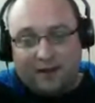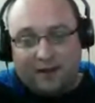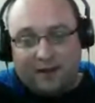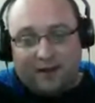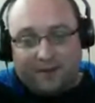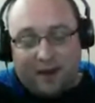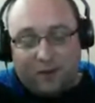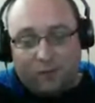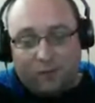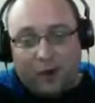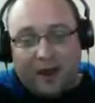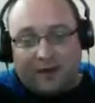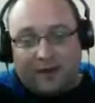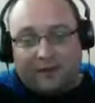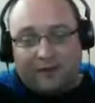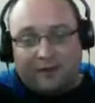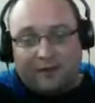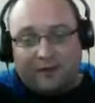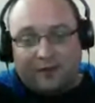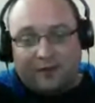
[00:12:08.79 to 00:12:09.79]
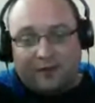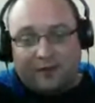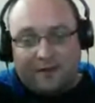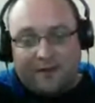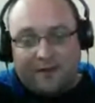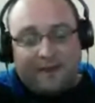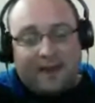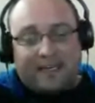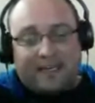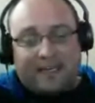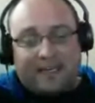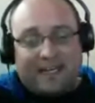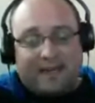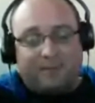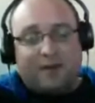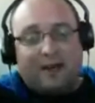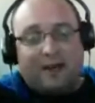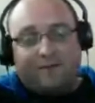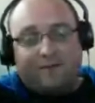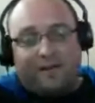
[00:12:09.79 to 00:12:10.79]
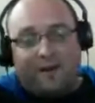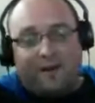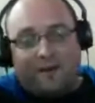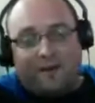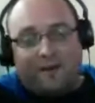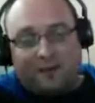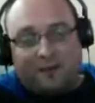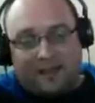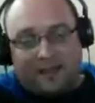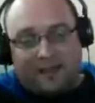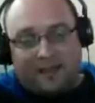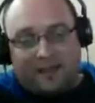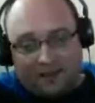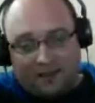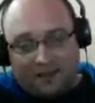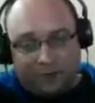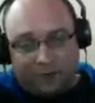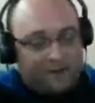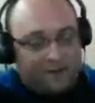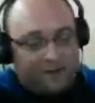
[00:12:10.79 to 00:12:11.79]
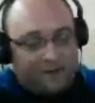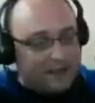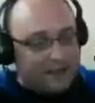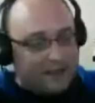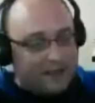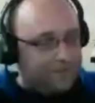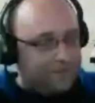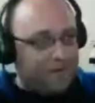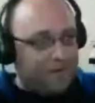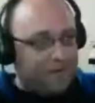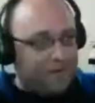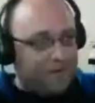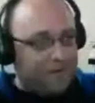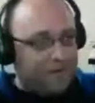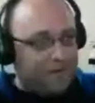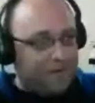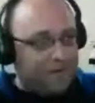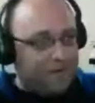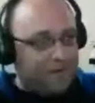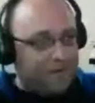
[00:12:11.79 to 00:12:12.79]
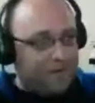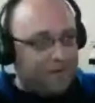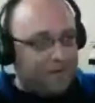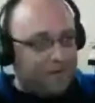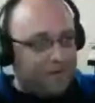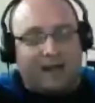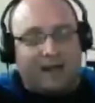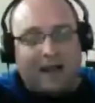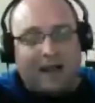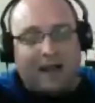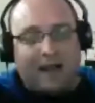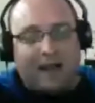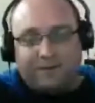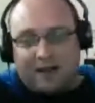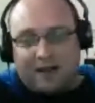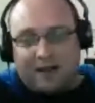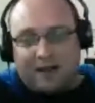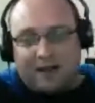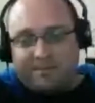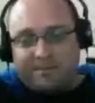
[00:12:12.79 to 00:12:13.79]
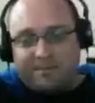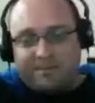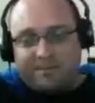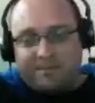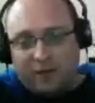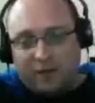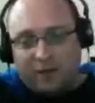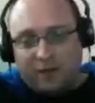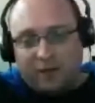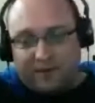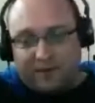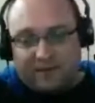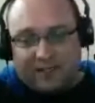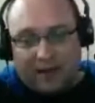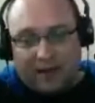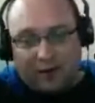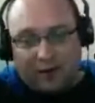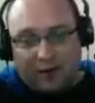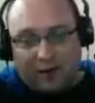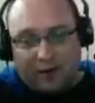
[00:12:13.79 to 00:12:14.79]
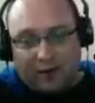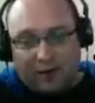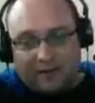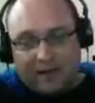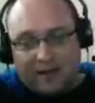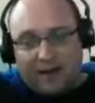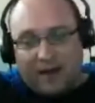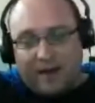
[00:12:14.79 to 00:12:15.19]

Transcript: If they win, then they keep 95% of the profits as a five million pound end of year bonus for themselves,